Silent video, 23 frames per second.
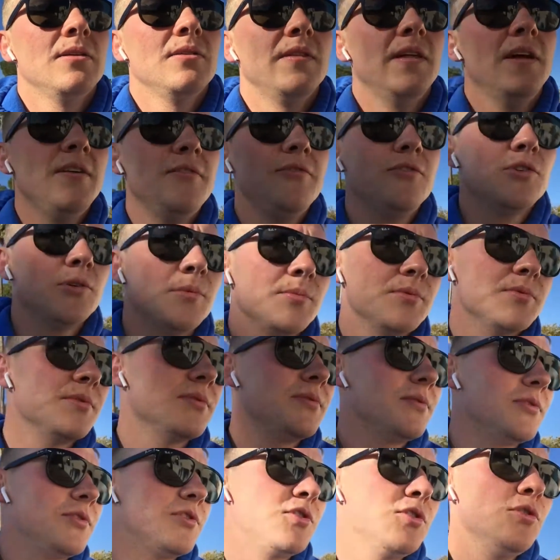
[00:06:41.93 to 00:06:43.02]
Therefore,
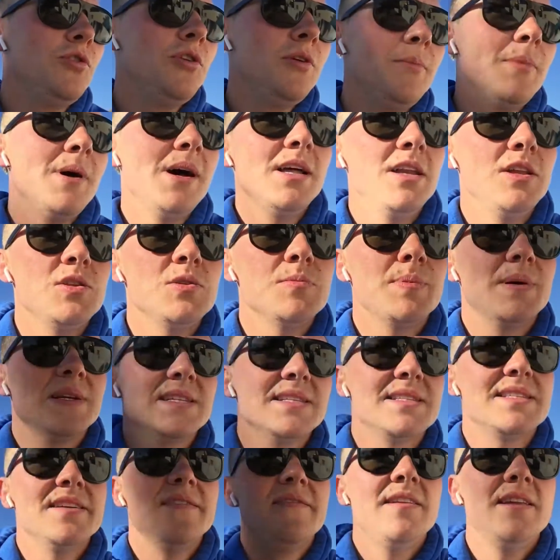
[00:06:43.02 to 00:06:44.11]
tune your mind into
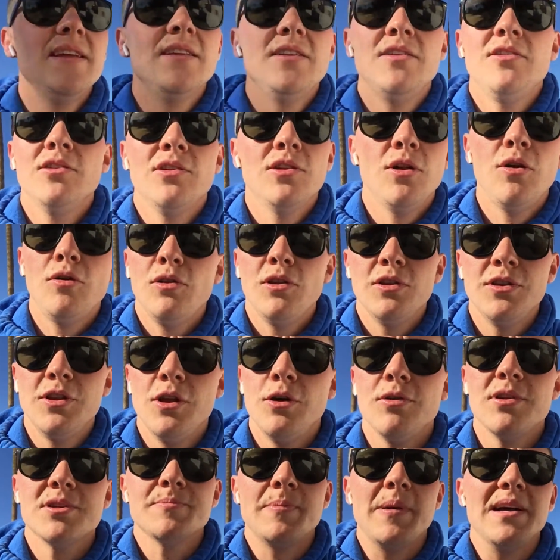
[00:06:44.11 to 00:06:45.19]
positivity and you'll
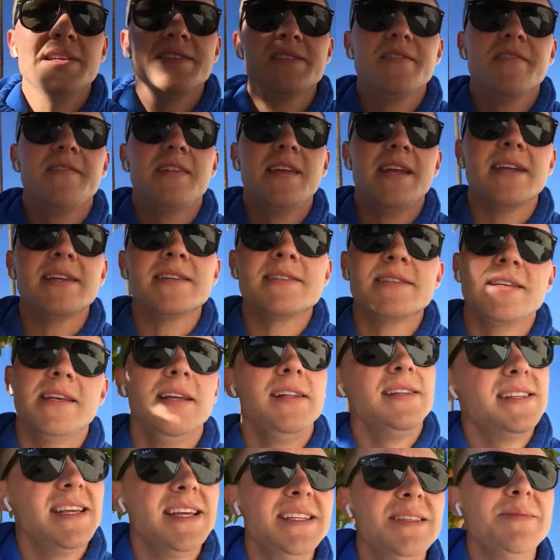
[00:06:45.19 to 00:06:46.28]
notice positive things.
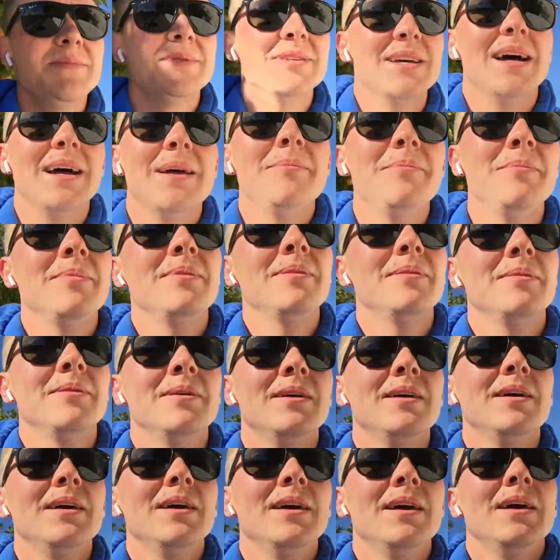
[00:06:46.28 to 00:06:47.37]
It'll take some time,
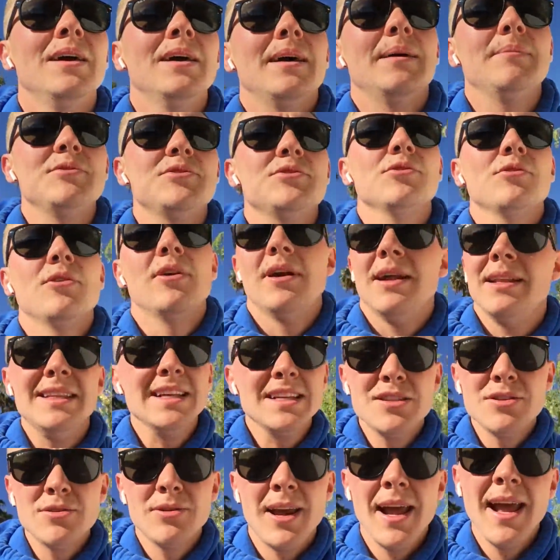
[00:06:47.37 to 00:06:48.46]
I'm sure, and
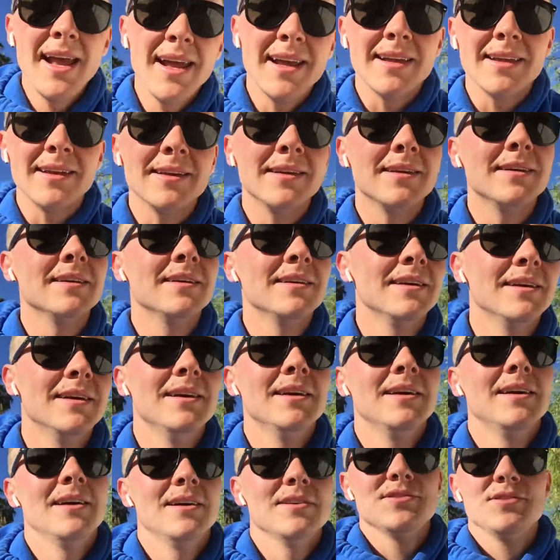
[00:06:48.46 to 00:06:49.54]
that's okay,
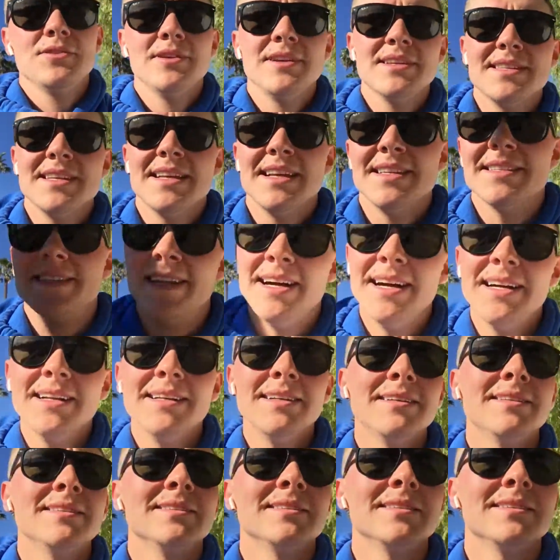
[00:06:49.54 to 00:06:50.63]
as long as it gets done.